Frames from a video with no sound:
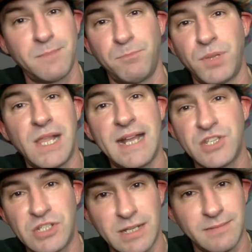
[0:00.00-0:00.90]

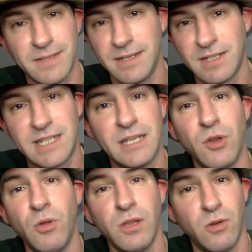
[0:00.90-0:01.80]
plastic and
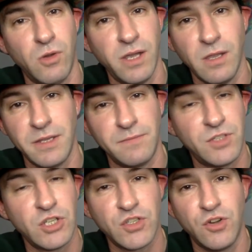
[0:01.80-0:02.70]
canola oil and
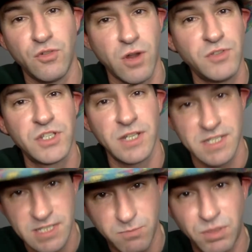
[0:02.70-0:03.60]
just grossness.
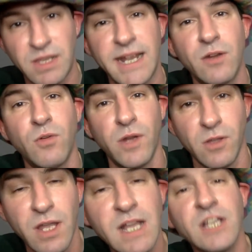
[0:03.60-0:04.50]
It's plant
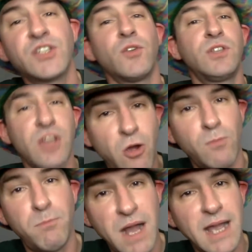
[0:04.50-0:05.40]
oil. So
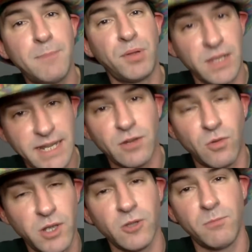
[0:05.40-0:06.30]
don't buy plant
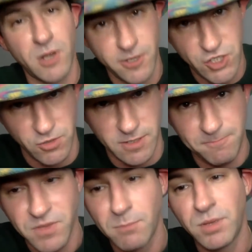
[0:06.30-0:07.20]
oil margarine.
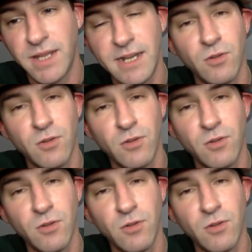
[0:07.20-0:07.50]
Plant